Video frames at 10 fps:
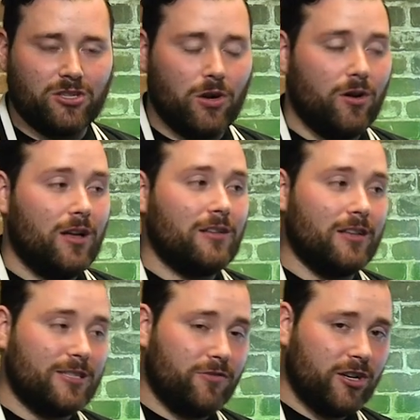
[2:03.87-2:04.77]
So
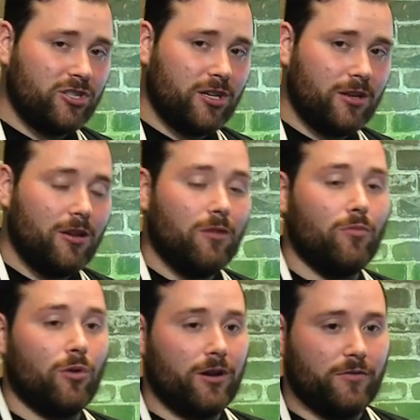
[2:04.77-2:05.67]
less friction,
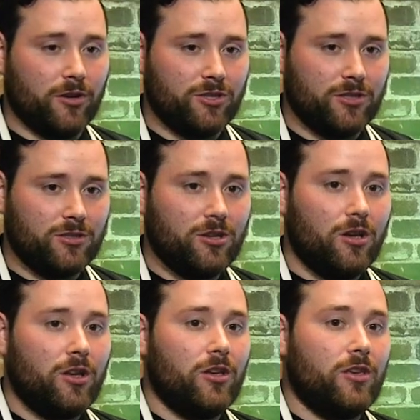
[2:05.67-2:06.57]
more conversions.
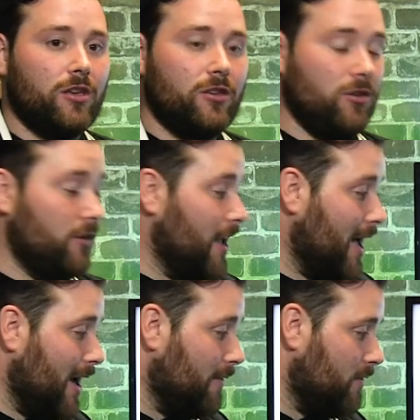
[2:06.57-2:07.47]
You can
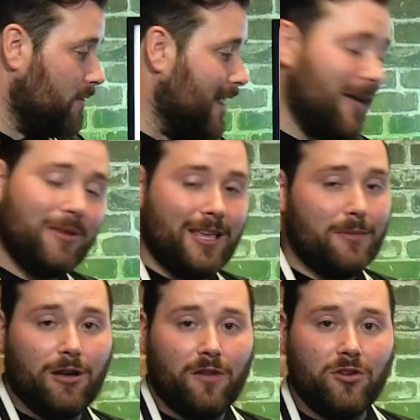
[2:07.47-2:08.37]
have name and
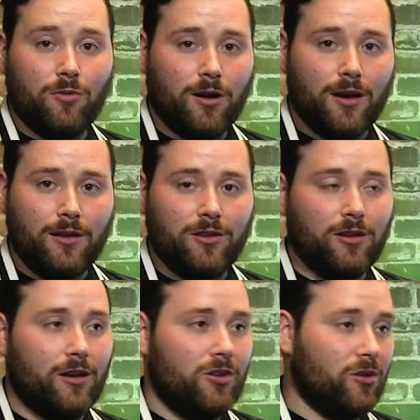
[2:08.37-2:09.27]
email if you want.
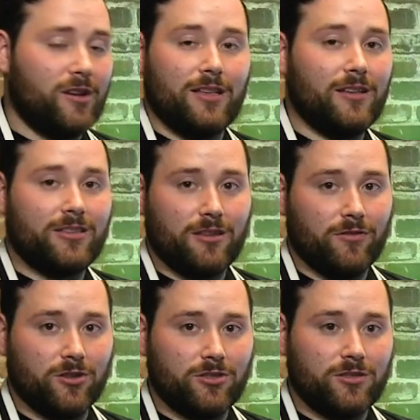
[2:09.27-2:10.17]
You're going to get less
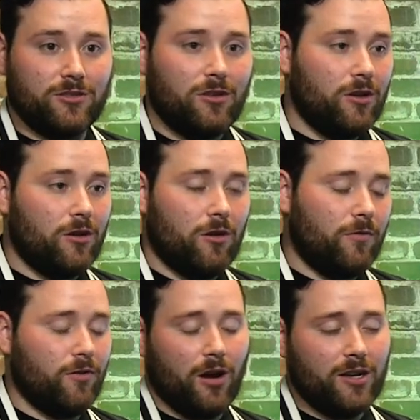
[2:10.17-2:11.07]
conversions.
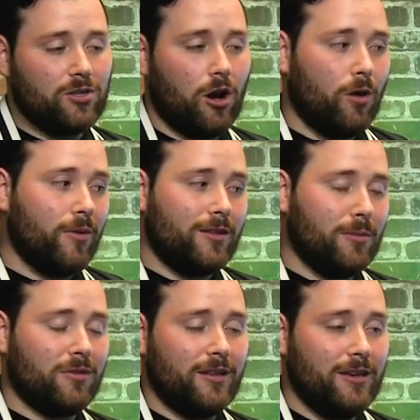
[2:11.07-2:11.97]
For us, all we
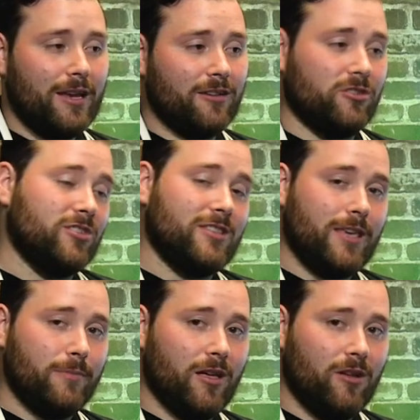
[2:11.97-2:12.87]
typically need are just
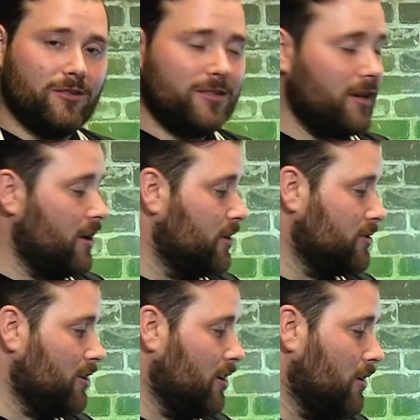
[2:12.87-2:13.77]
emails.
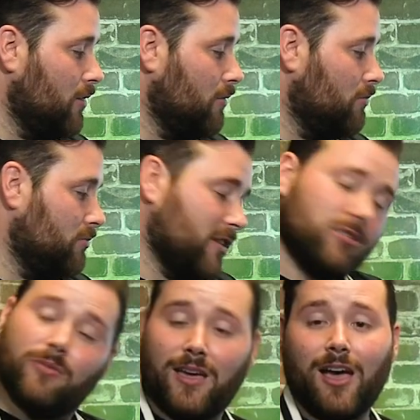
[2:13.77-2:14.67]
So
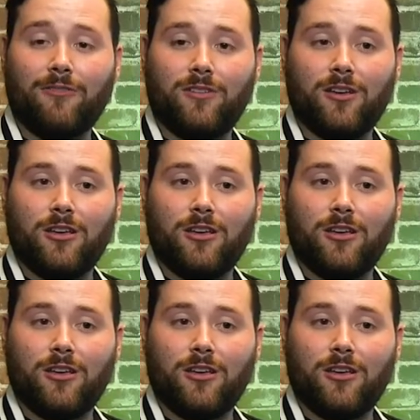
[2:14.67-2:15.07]
that's all we have.